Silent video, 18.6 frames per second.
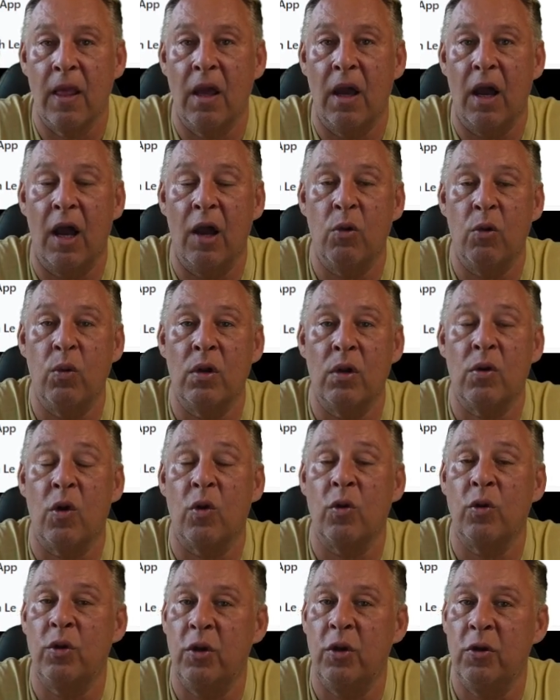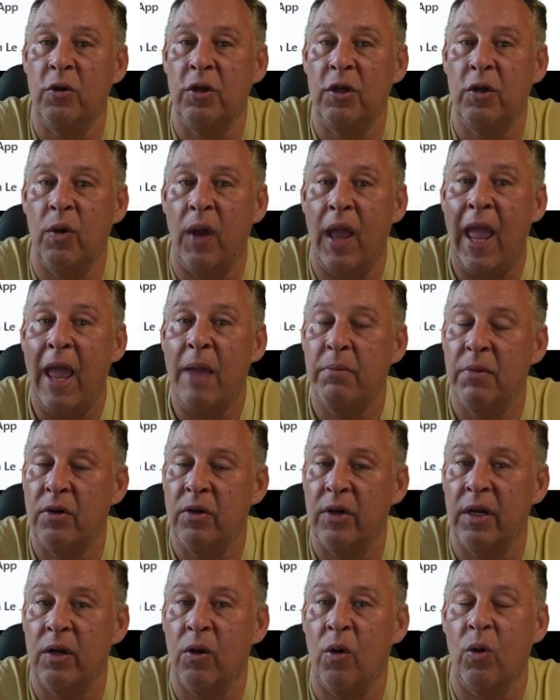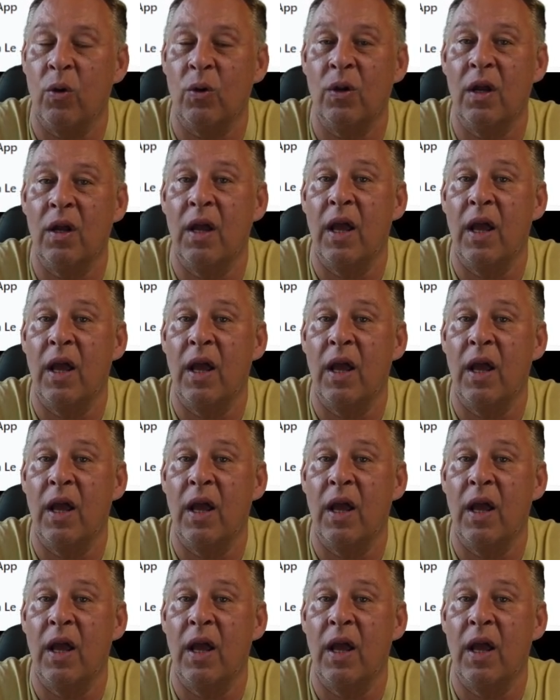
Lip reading: I will continue hammering on